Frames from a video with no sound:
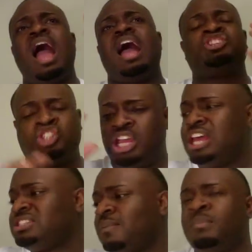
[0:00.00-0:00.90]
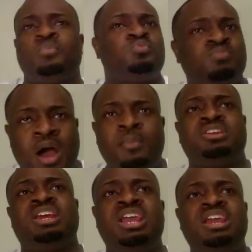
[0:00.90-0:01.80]
She is a Mama
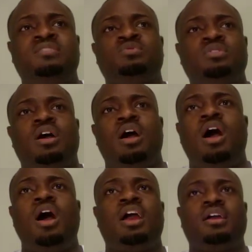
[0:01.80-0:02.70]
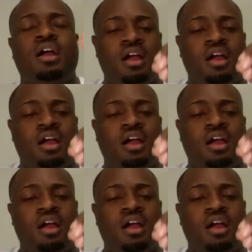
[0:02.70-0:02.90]
D heart.